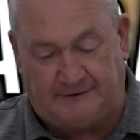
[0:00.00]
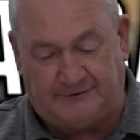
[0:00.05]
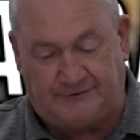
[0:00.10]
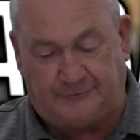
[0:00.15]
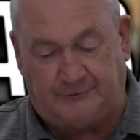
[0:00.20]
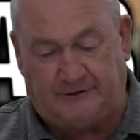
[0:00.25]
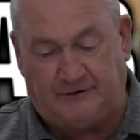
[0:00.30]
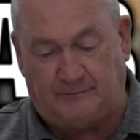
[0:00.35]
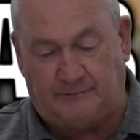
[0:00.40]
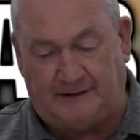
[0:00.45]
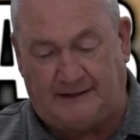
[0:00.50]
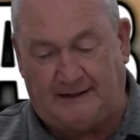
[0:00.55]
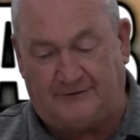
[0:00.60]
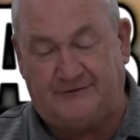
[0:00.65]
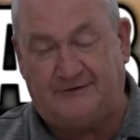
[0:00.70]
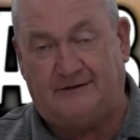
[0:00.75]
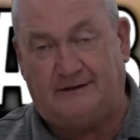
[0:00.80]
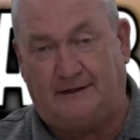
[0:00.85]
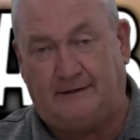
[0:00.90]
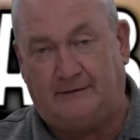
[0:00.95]
history
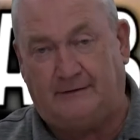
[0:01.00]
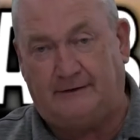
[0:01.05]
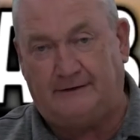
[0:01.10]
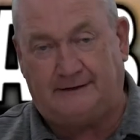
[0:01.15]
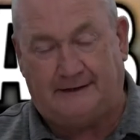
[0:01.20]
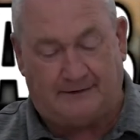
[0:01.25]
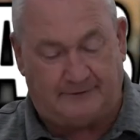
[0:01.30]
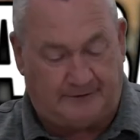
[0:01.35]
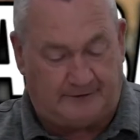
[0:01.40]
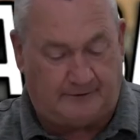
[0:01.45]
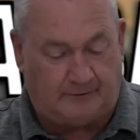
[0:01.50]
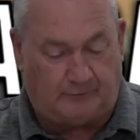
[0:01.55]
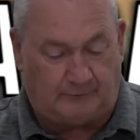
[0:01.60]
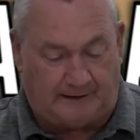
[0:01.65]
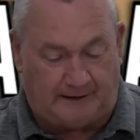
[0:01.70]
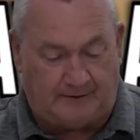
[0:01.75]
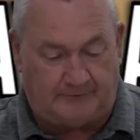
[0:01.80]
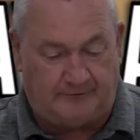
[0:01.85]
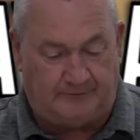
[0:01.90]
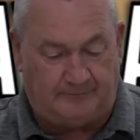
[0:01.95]
about the area down there
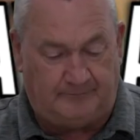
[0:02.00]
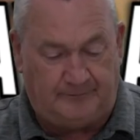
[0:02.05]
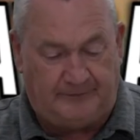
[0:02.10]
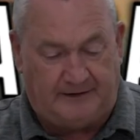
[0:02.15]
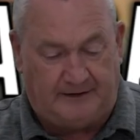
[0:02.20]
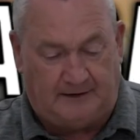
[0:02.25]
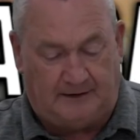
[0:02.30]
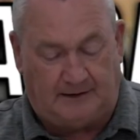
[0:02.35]
around